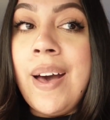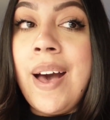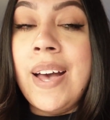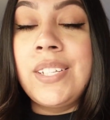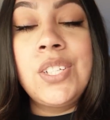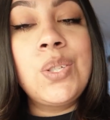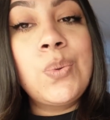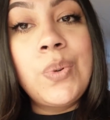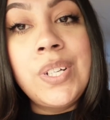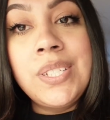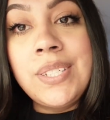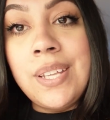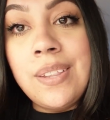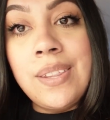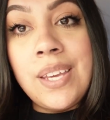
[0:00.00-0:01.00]
I just want to
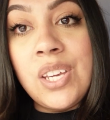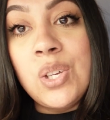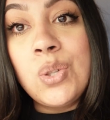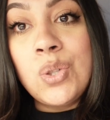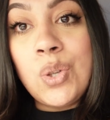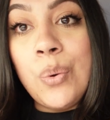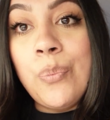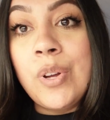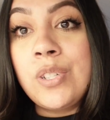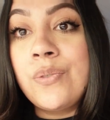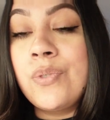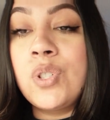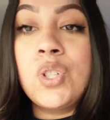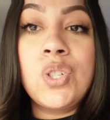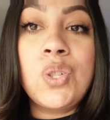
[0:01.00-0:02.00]
say thank you so much
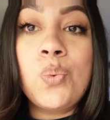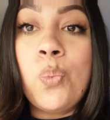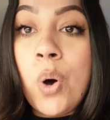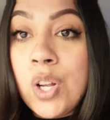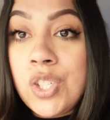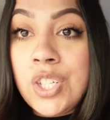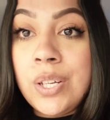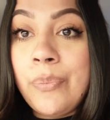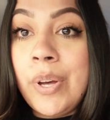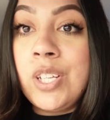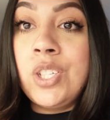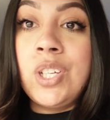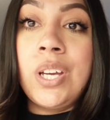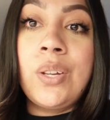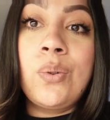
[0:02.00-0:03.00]
for just watching my
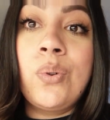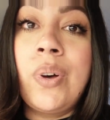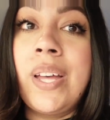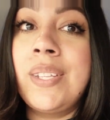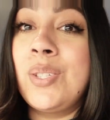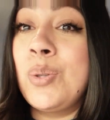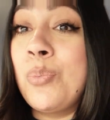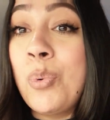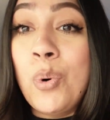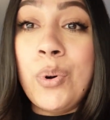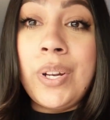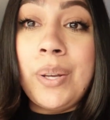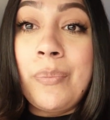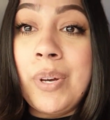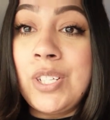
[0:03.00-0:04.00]
channel and
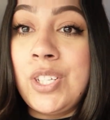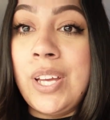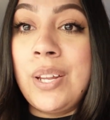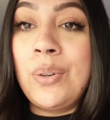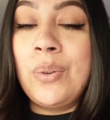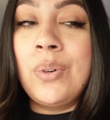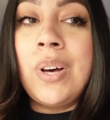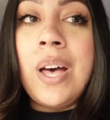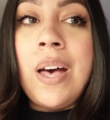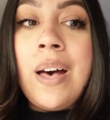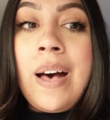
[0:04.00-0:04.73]
supporting my channel.